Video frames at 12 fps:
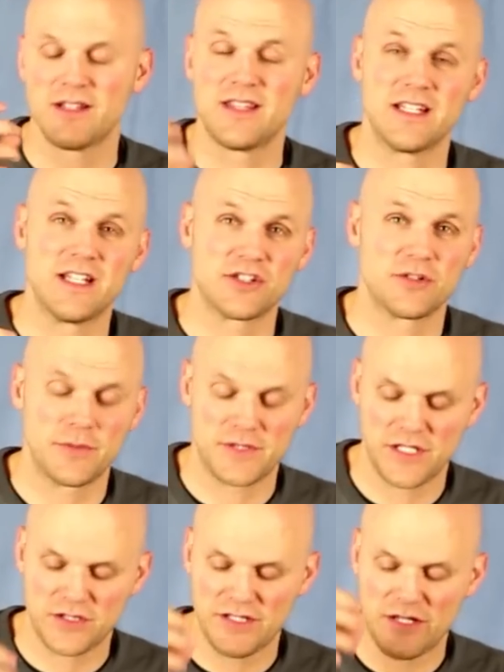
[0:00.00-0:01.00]
to the initial
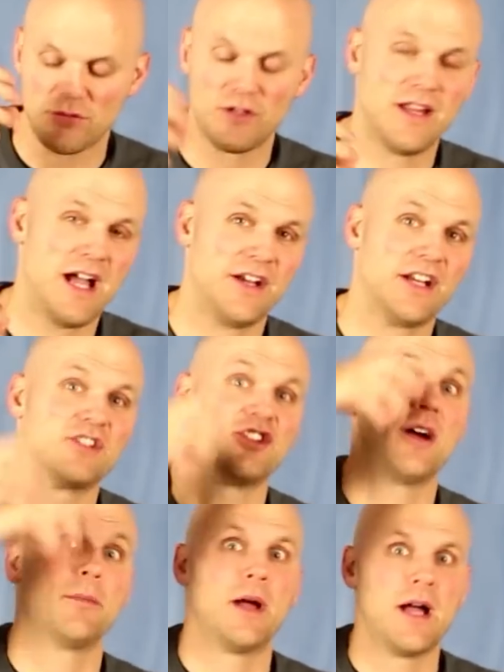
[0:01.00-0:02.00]
position that will allow you to
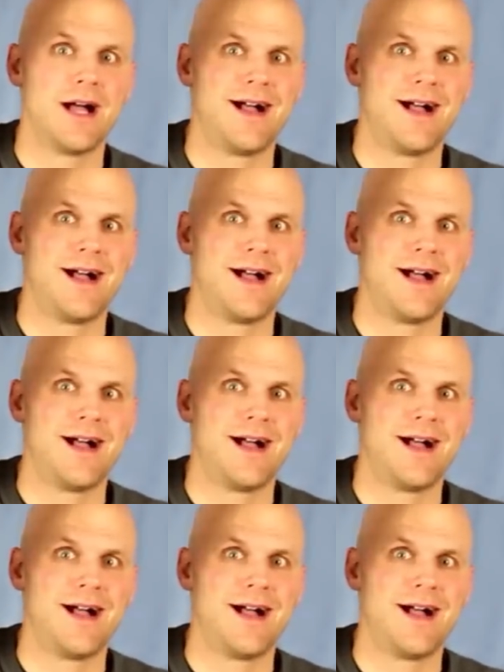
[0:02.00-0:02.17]
jump